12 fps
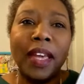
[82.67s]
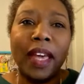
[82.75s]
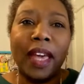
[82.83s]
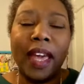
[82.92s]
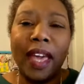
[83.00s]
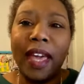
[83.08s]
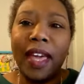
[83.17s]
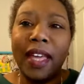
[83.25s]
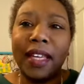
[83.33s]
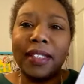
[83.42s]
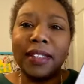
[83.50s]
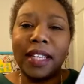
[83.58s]

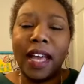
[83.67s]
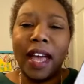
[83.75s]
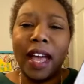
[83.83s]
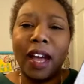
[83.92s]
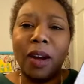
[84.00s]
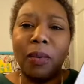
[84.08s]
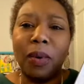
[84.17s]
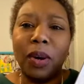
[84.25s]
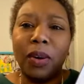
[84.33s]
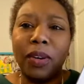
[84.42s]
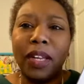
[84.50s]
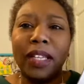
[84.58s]
and
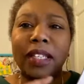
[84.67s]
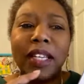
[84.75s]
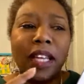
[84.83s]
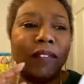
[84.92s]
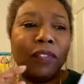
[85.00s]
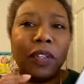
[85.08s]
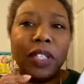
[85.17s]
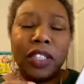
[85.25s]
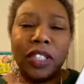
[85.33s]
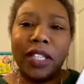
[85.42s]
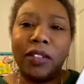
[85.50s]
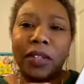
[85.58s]
our love for each
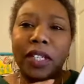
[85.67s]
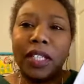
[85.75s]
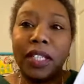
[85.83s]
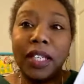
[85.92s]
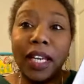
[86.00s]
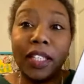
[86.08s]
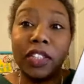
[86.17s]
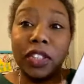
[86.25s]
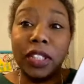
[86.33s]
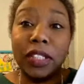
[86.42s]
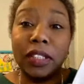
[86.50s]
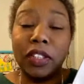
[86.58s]
other and
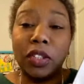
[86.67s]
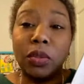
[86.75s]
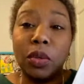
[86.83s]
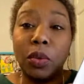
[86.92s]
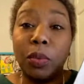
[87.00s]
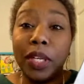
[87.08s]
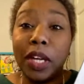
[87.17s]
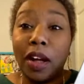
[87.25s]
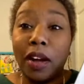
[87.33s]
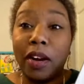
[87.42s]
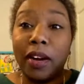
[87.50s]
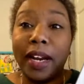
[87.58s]
connection to who we
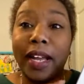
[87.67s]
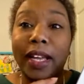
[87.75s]
are